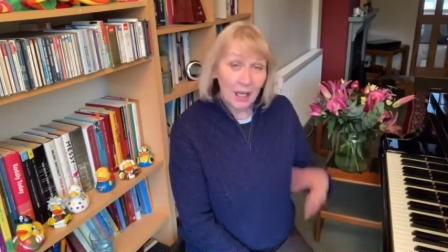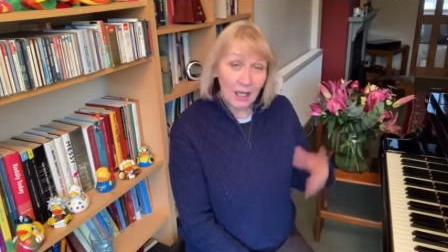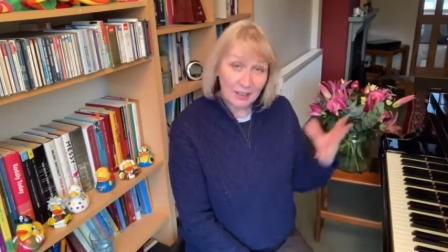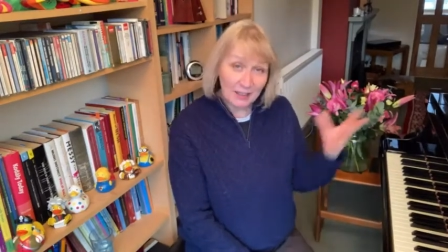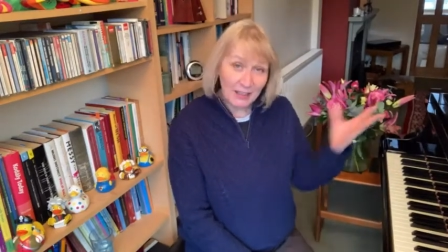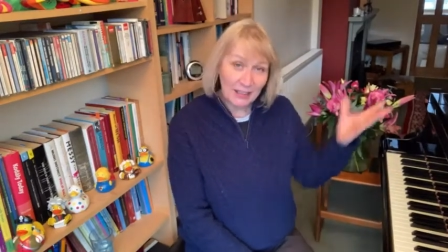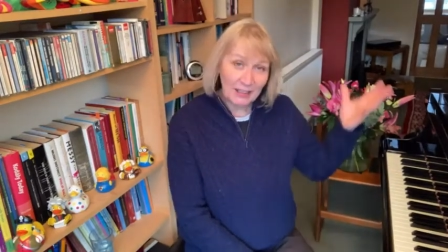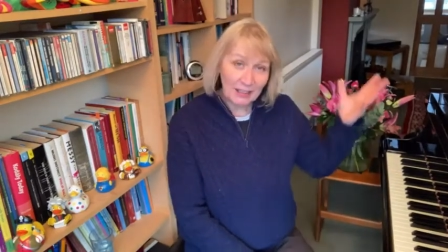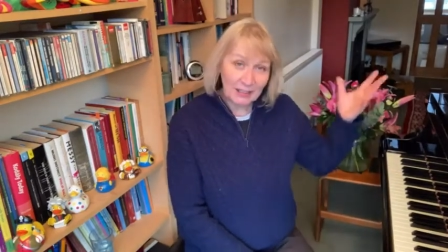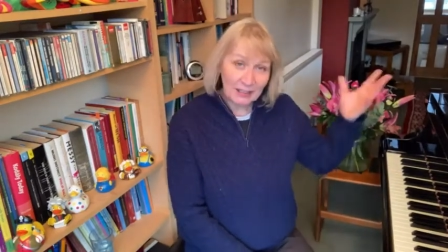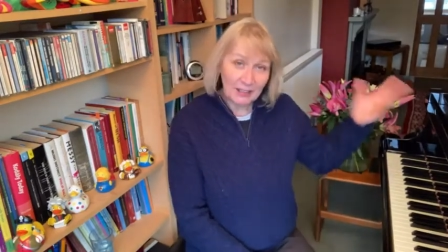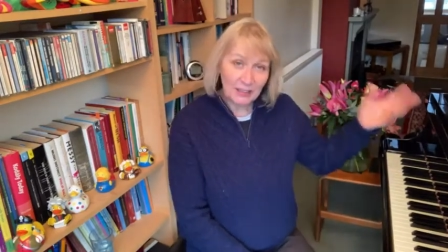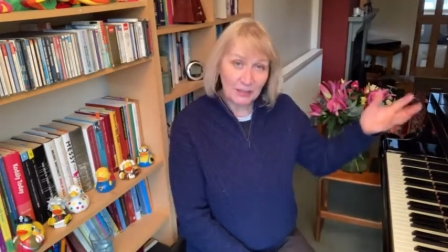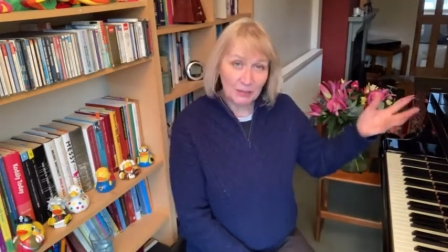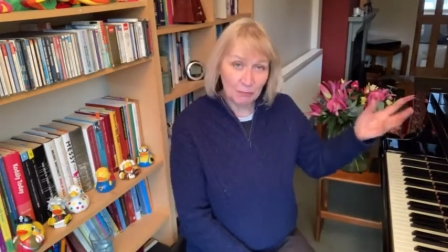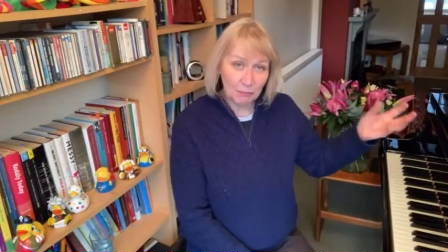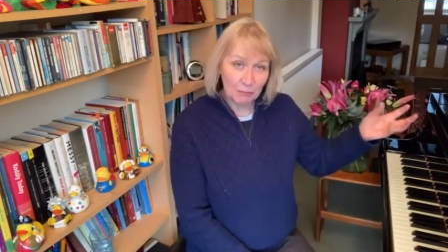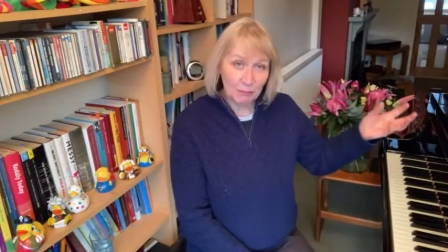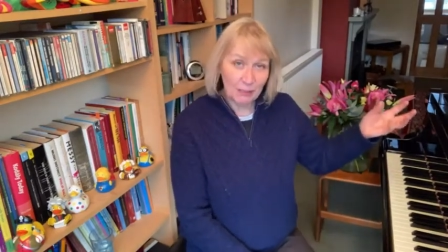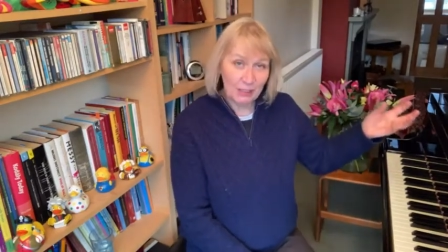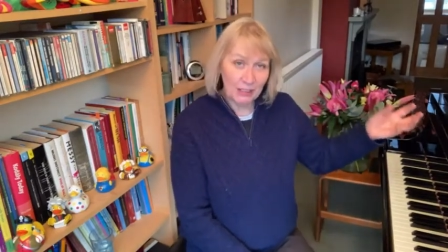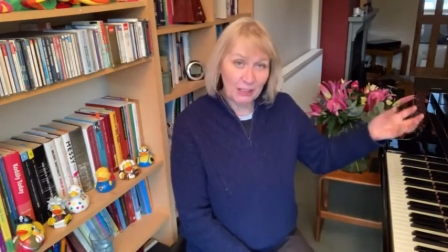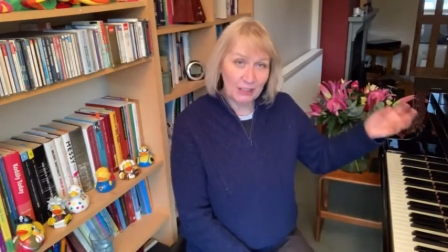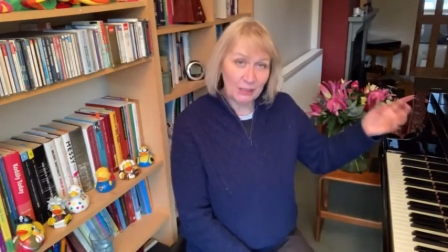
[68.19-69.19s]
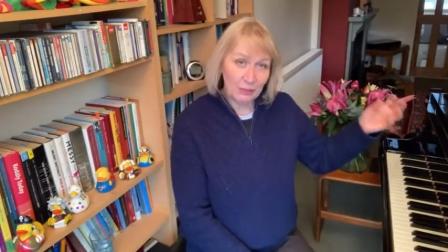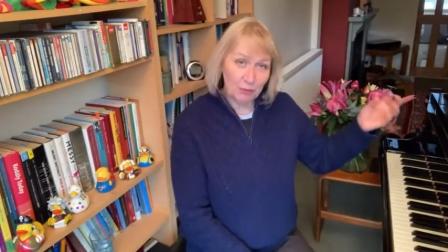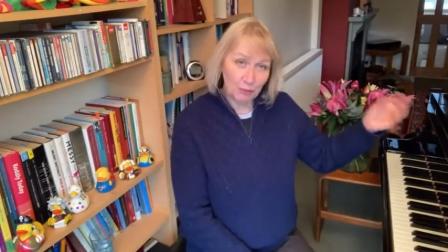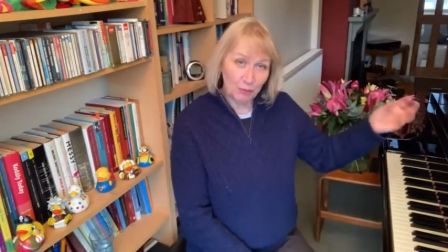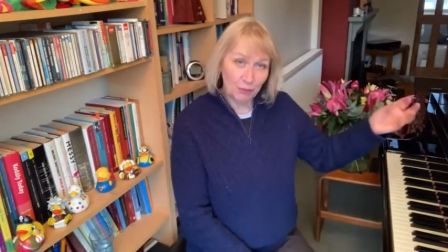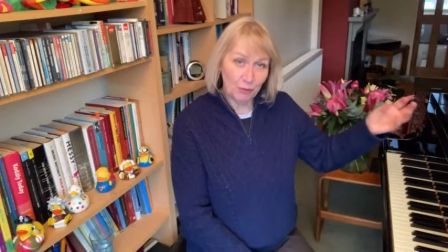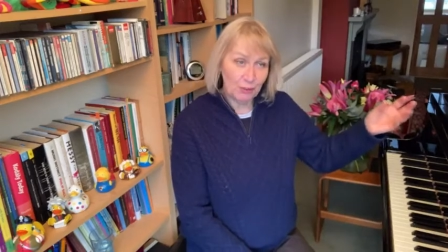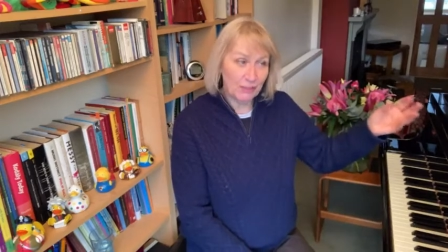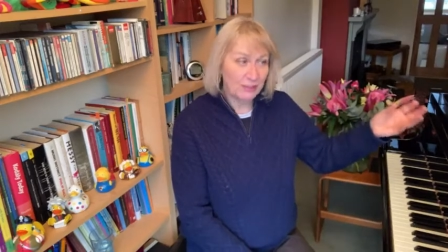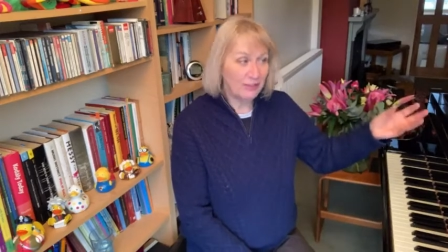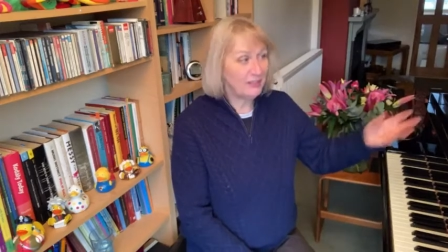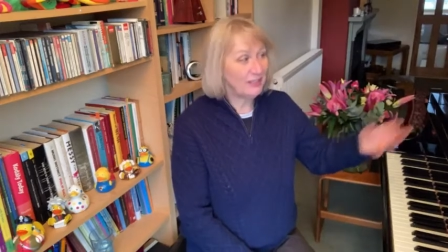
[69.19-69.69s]
I think this is a really,
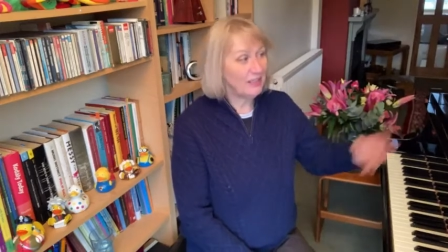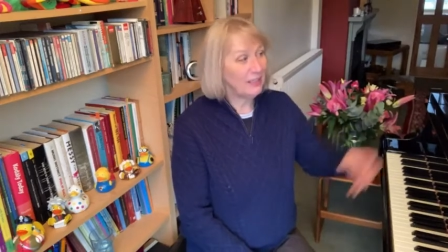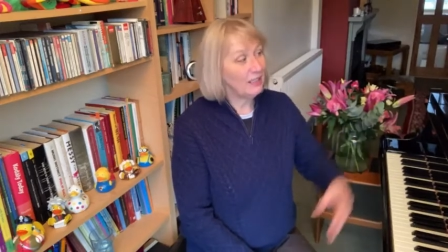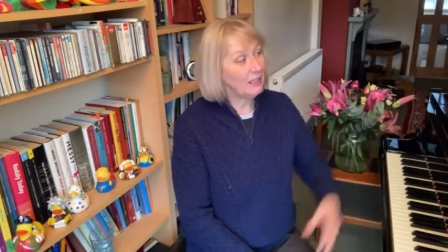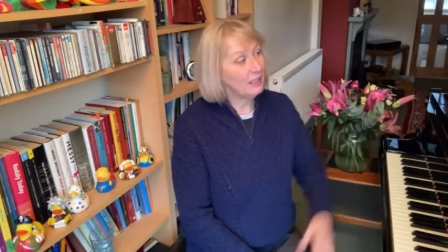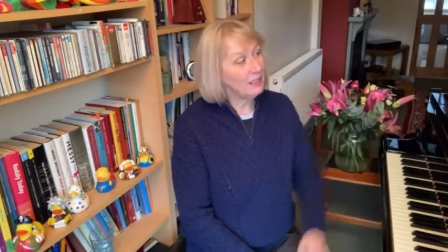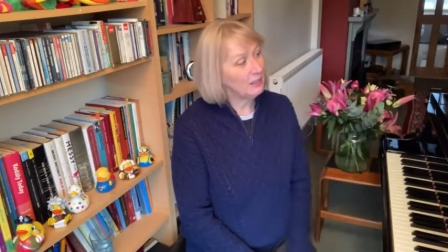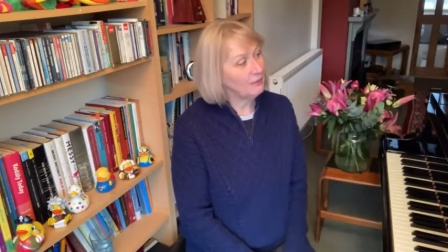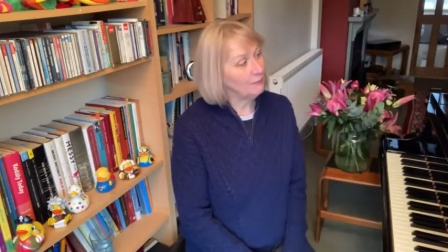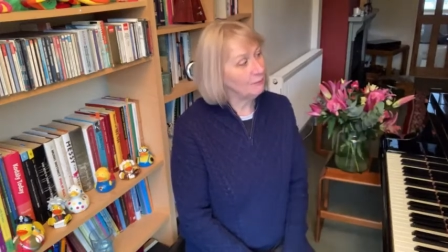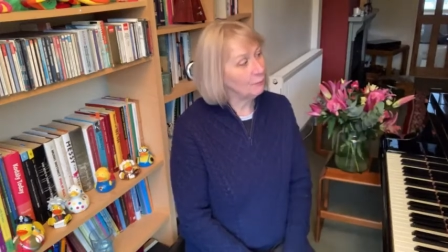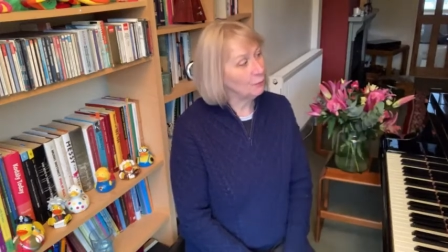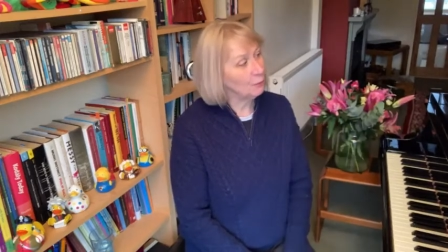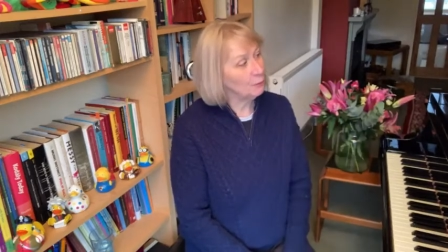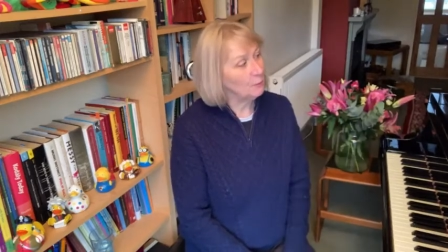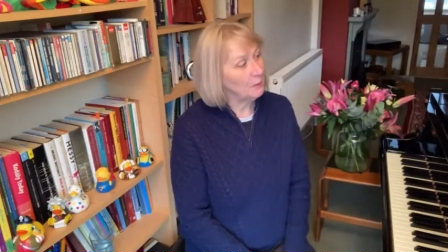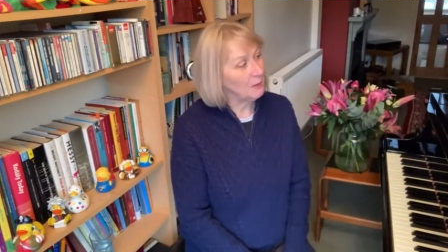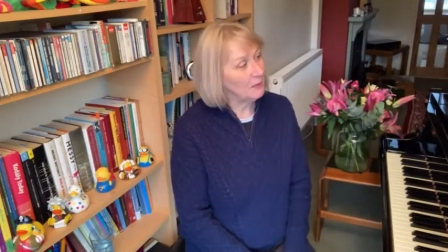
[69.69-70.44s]
truly delightful